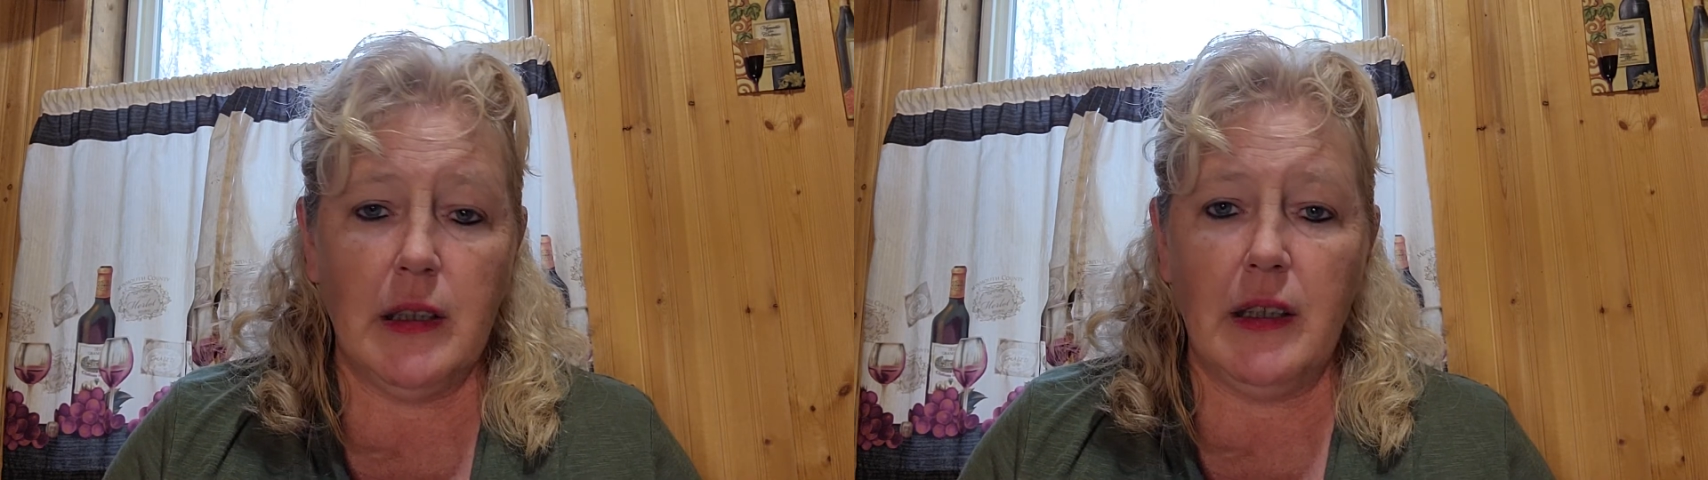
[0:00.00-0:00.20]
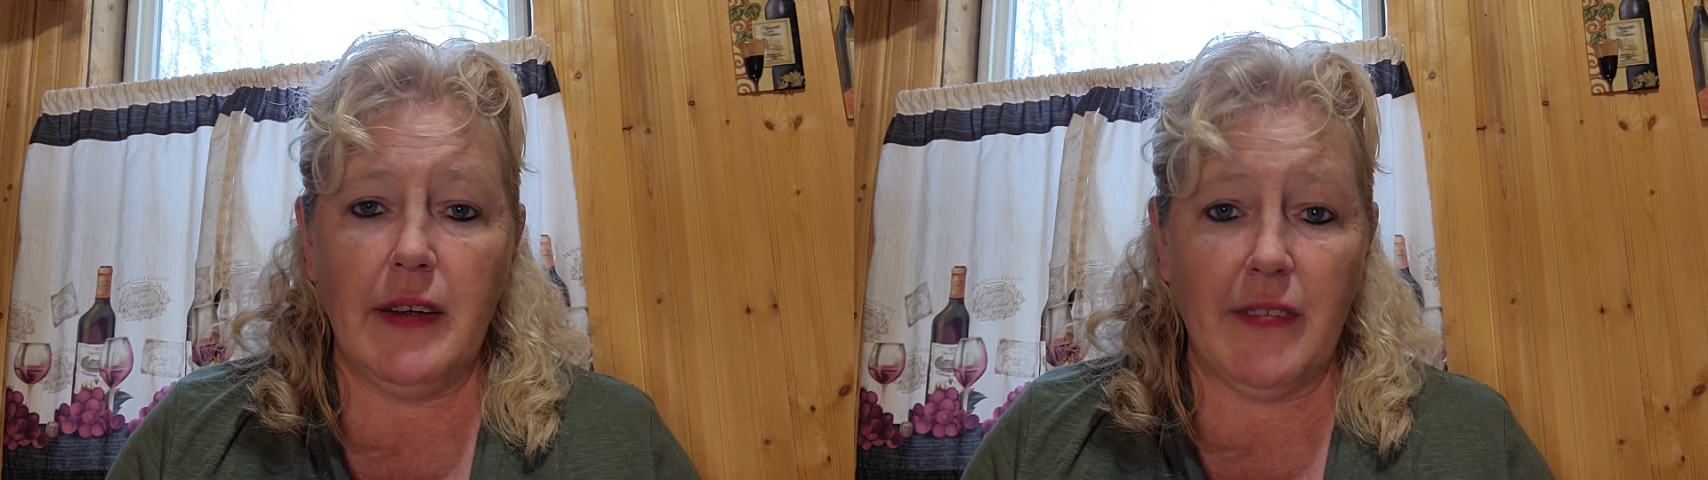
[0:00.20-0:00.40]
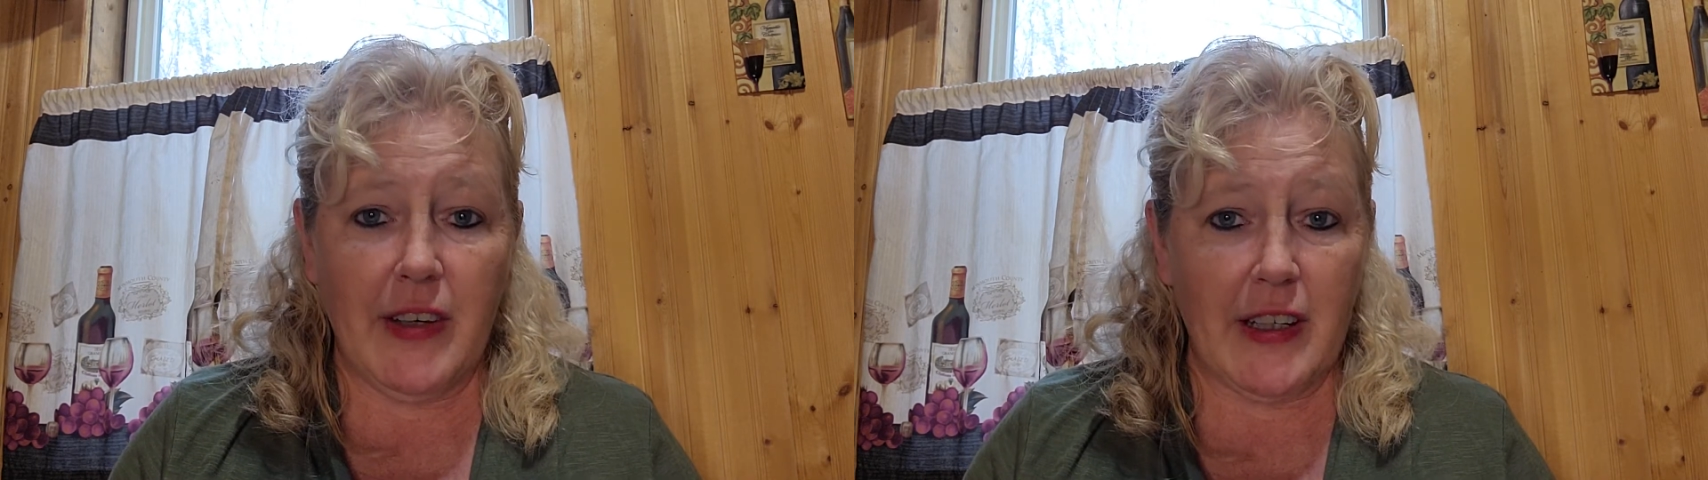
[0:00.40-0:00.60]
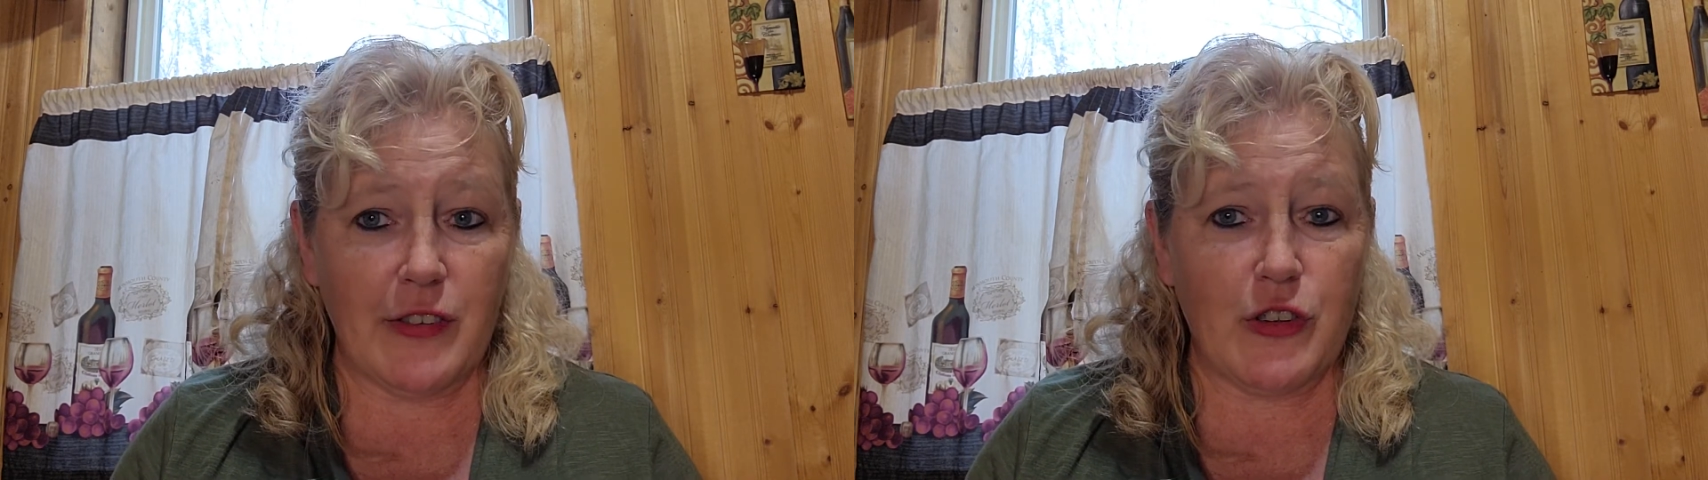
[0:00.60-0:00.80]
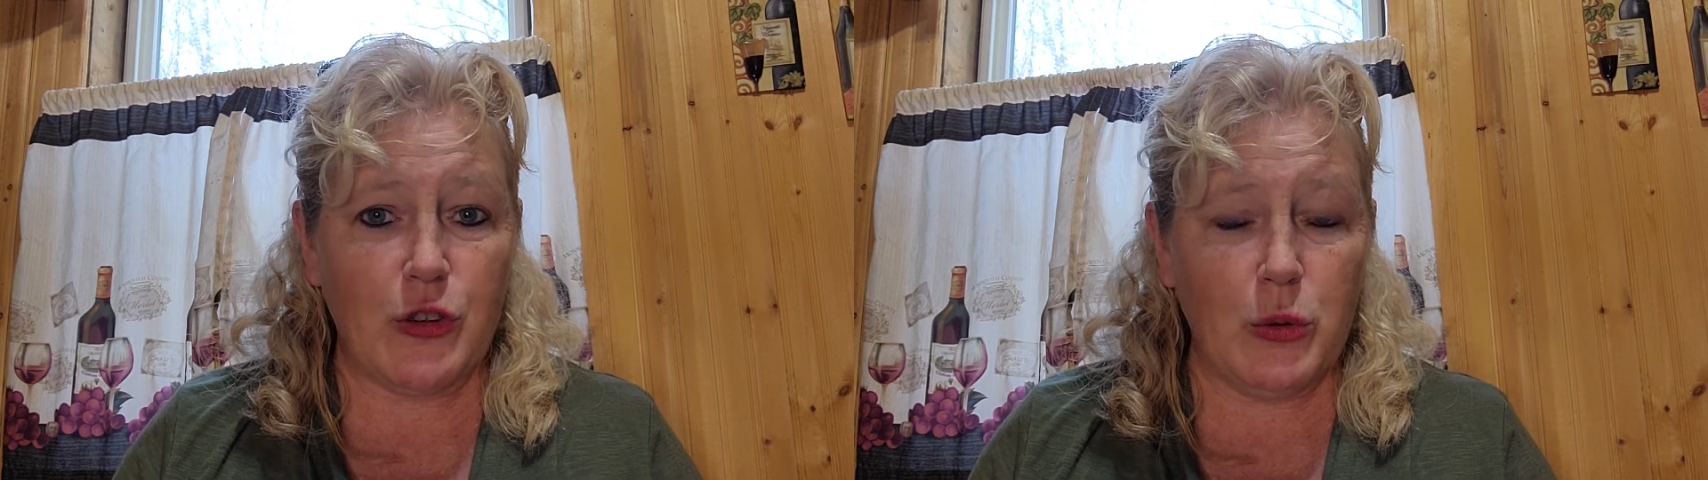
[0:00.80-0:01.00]
in the
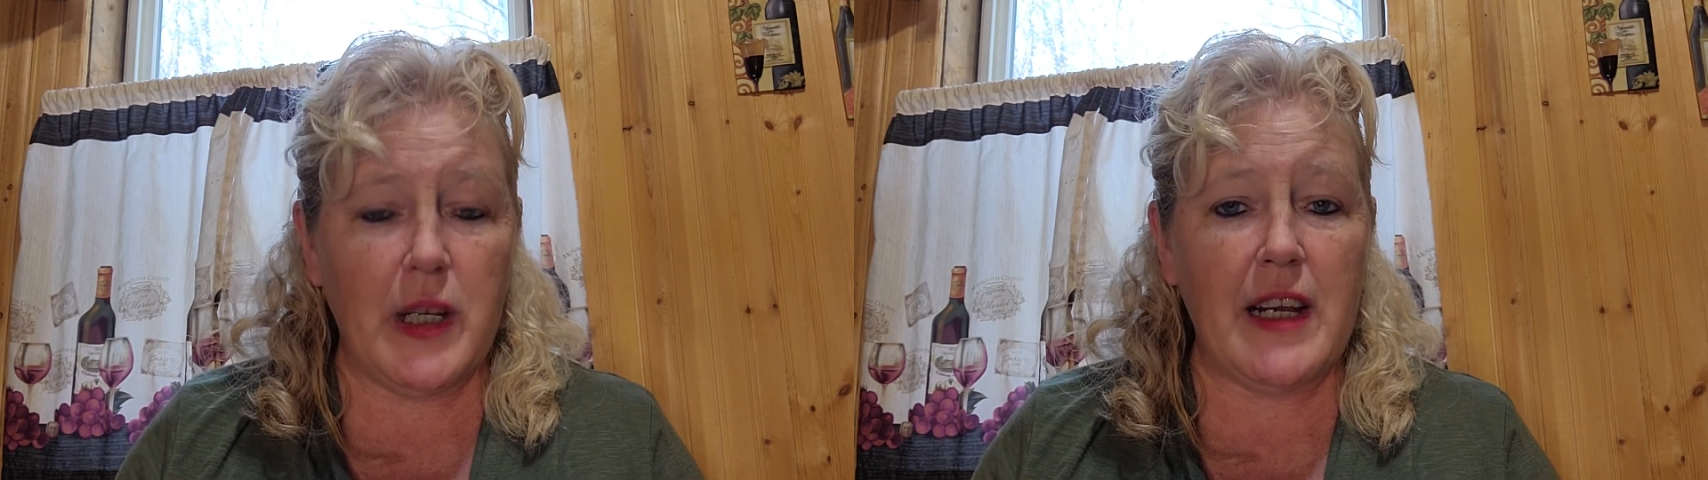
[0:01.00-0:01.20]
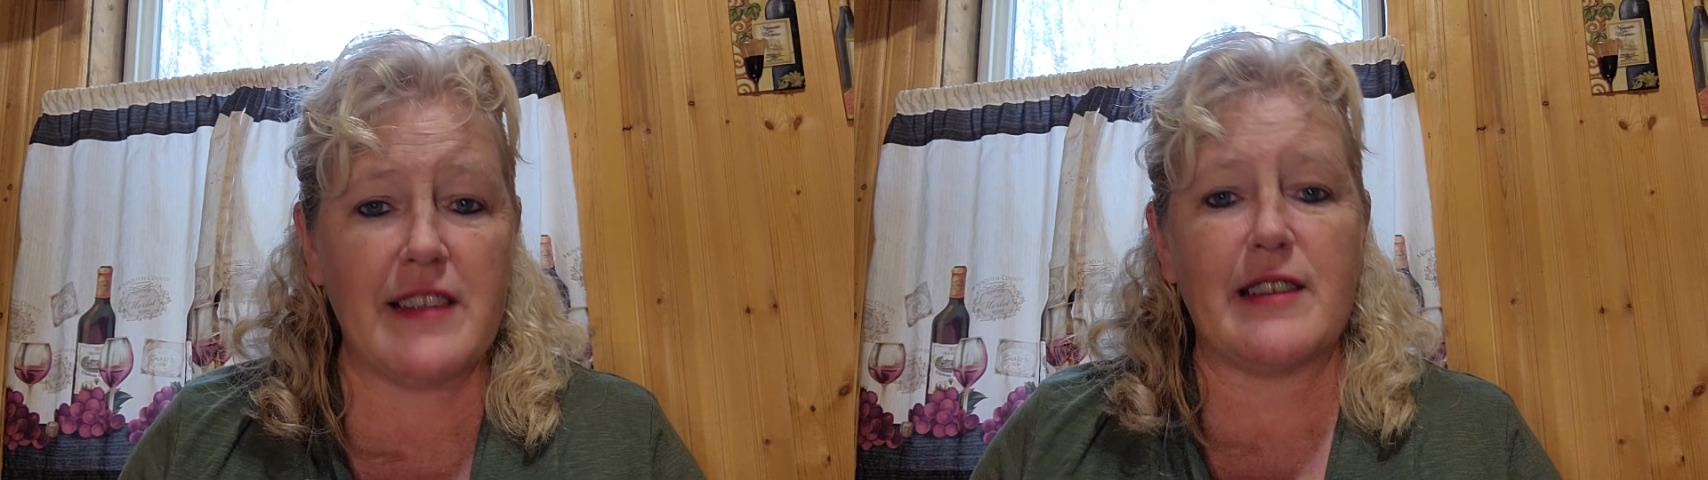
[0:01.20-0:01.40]
next 2 days.